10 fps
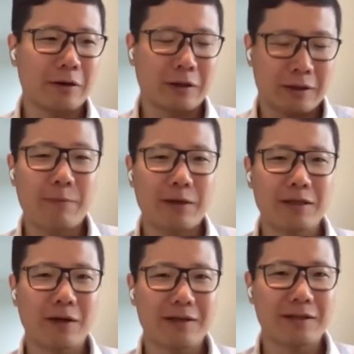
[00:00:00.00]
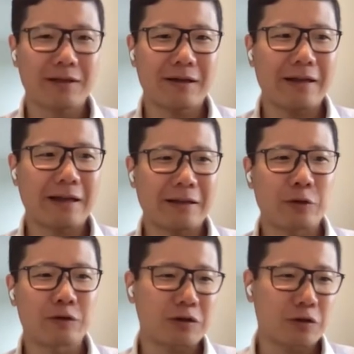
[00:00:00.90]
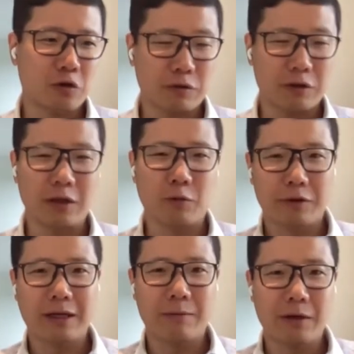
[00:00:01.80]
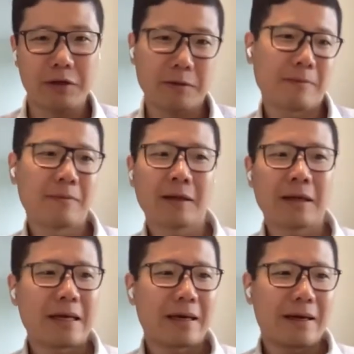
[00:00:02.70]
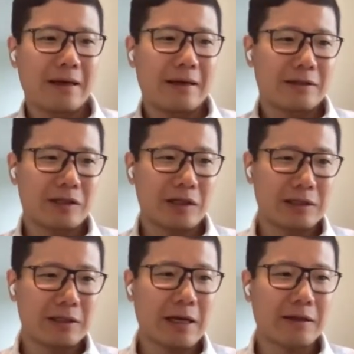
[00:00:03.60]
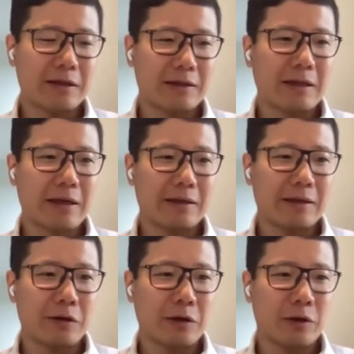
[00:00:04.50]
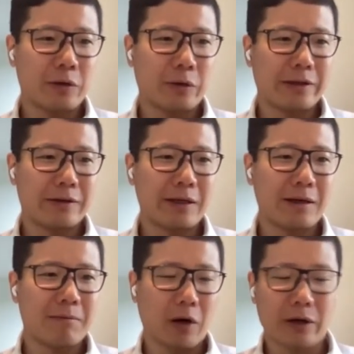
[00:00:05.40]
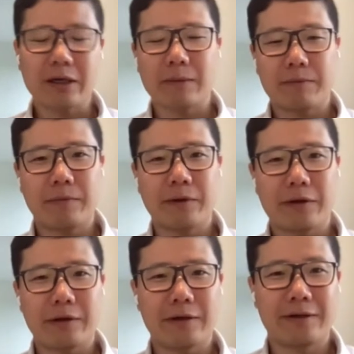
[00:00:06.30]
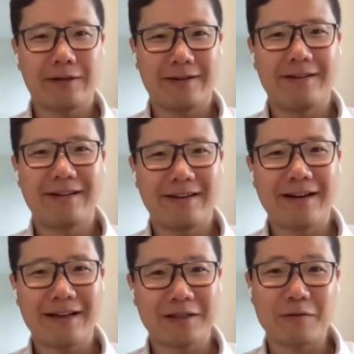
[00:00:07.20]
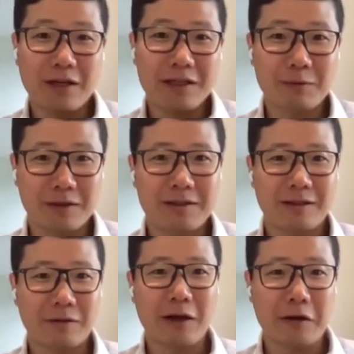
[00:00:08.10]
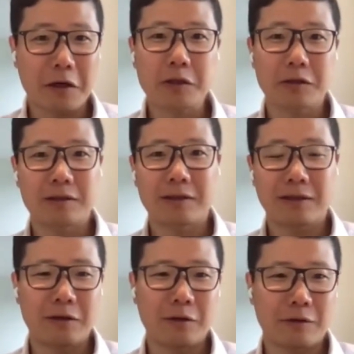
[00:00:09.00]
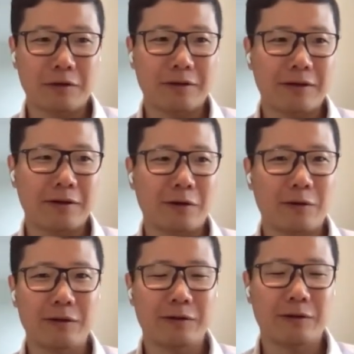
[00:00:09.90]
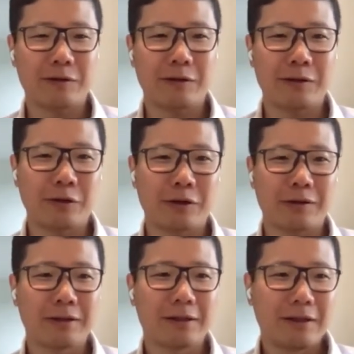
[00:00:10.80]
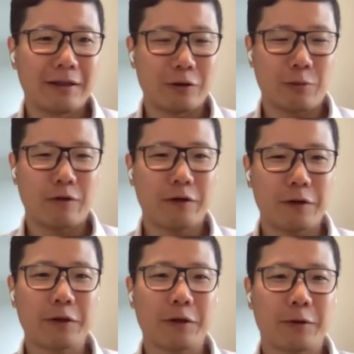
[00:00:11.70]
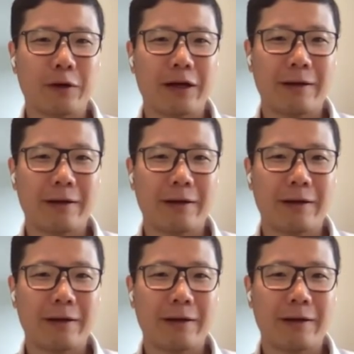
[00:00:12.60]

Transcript: the companies invest in at those valuations are really worth that much. Cynically, I think that they can mark up their next investments, the valuations in their on their portfolio,